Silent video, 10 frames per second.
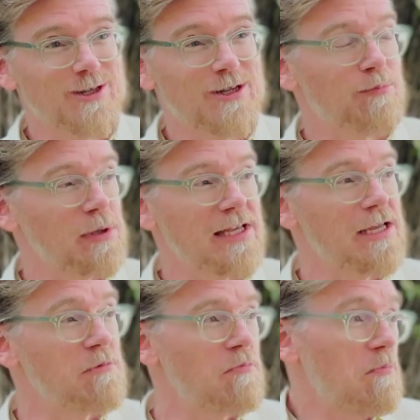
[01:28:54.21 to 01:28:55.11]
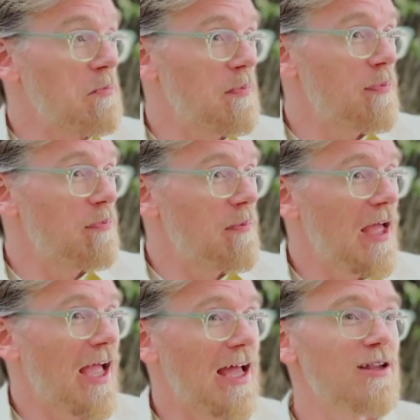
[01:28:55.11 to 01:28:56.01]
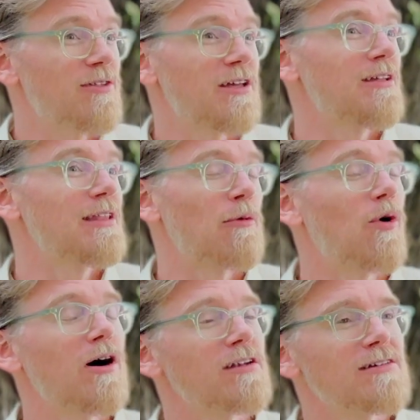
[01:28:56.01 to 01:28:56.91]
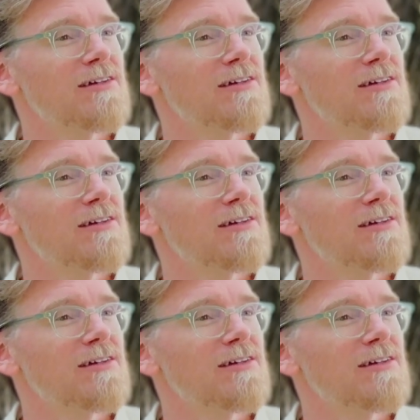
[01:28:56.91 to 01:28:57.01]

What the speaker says: can play anything they want.